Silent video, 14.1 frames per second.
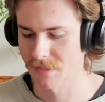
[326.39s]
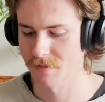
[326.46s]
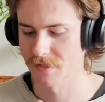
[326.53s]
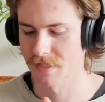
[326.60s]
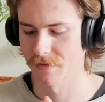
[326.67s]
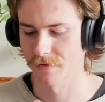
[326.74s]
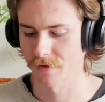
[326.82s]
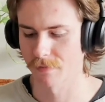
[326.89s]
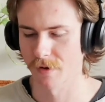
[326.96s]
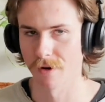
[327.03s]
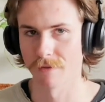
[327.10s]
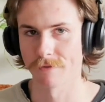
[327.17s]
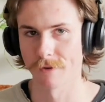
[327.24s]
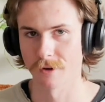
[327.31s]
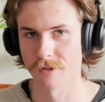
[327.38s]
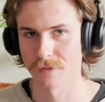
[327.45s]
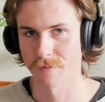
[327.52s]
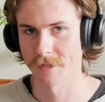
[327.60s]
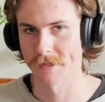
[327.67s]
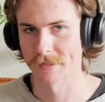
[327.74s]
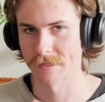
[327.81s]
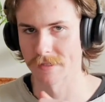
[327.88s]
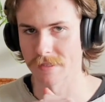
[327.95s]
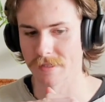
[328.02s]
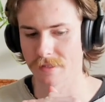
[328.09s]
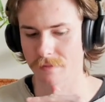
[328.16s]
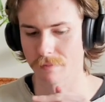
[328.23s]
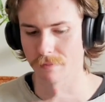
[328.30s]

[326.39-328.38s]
specific pair first because this is